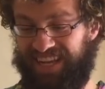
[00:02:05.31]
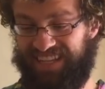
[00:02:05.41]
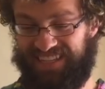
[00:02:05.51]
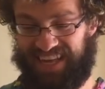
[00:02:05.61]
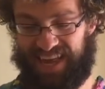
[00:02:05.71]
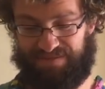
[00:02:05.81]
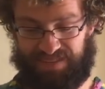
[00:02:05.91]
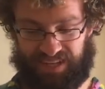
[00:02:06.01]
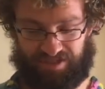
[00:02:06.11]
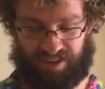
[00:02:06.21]
It's a
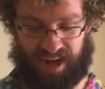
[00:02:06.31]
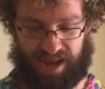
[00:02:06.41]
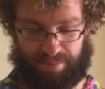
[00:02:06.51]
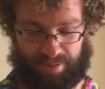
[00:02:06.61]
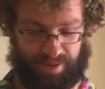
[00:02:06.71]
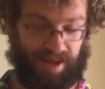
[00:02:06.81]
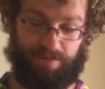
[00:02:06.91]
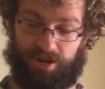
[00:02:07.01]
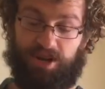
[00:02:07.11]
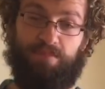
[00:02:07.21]
hefty crab, and
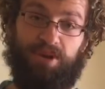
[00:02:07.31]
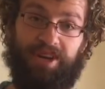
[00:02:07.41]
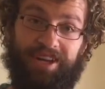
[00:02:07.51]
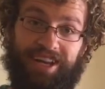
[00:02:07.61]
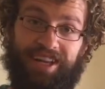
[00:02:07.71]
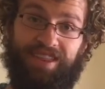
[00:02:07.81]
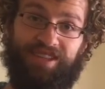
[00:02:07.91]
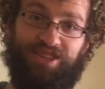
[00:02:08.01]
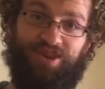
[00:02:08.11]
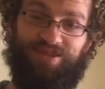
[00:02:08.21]
we're gonna put it in the
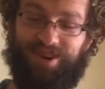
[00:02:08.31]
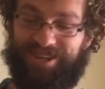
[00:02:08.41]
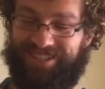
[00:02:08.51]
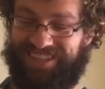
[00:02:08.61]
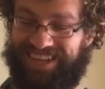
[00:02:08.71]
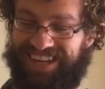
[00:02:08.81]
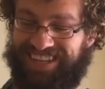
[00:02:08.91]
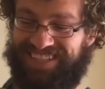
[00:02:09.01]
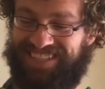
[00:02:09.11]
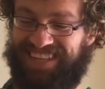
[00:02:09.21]
salt water today
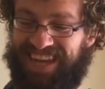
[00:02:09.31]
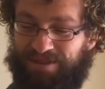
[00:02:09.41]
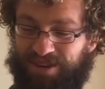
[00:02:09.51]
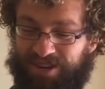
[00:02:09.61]
and see how it